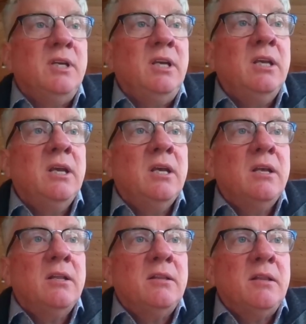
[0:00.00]
the
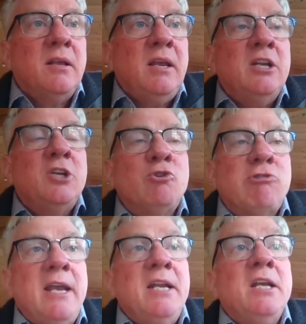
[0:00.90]
the initial
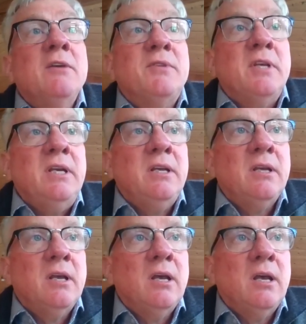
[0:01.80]
training of
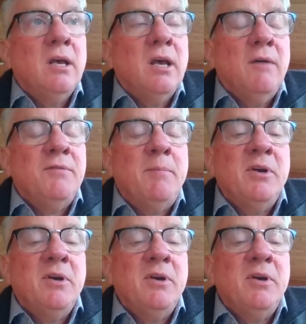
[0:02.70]
the of the